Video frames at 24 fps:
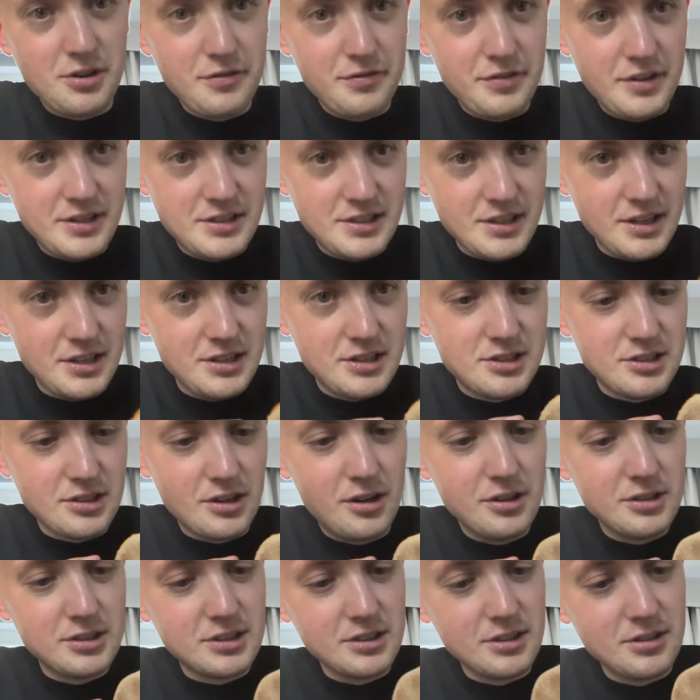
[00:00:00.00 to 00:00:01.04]
if that's like
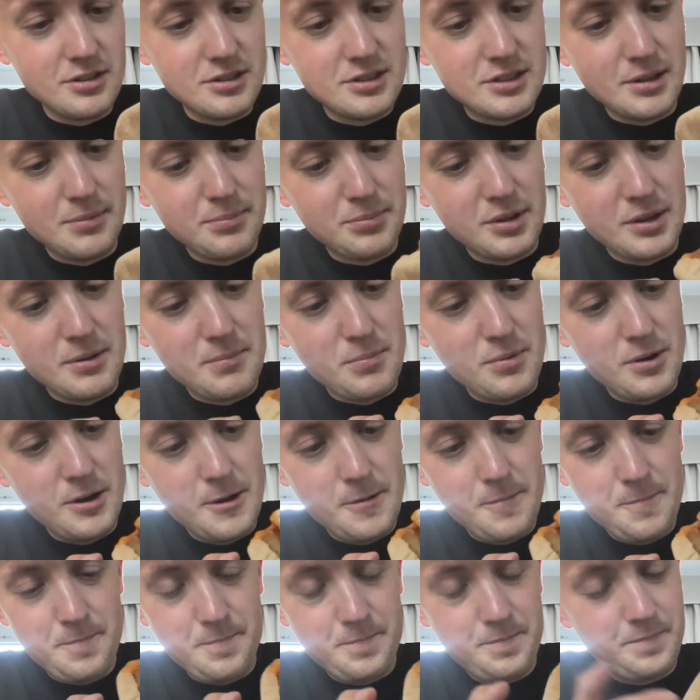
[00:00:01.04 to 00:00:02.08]
salsa or something,
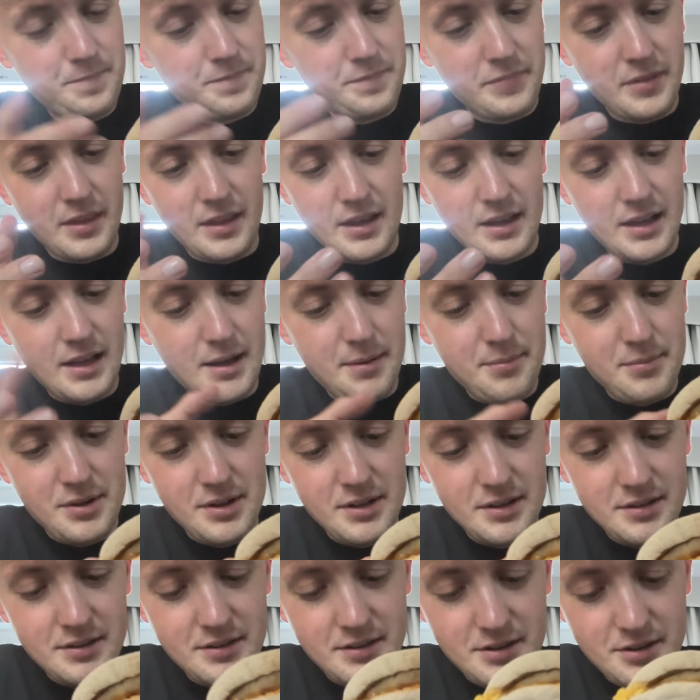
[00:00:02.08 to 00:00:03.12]
but I
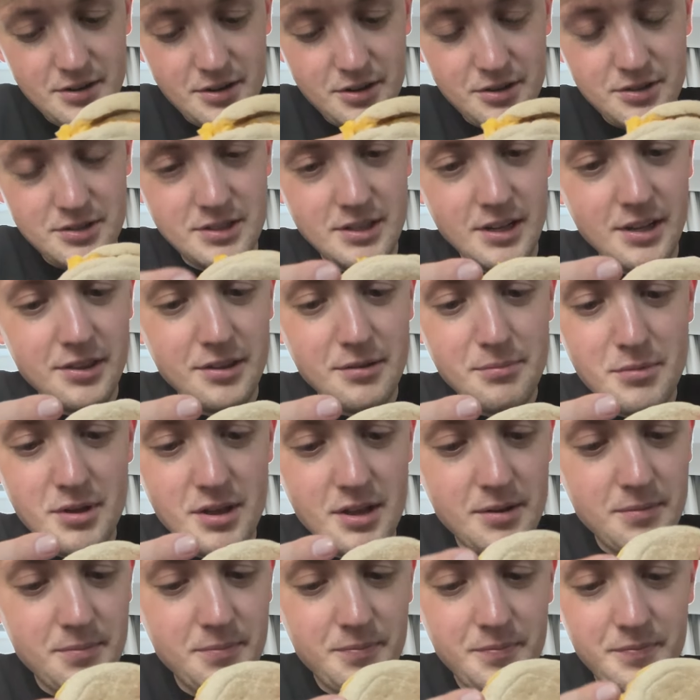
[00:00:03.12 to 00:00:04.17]
mean, here goes nothing,
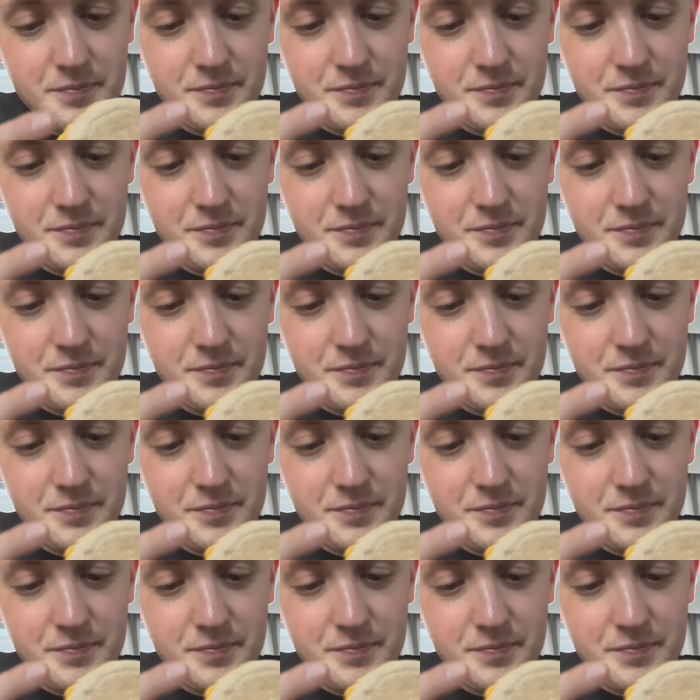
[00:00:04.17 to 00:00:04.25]
man.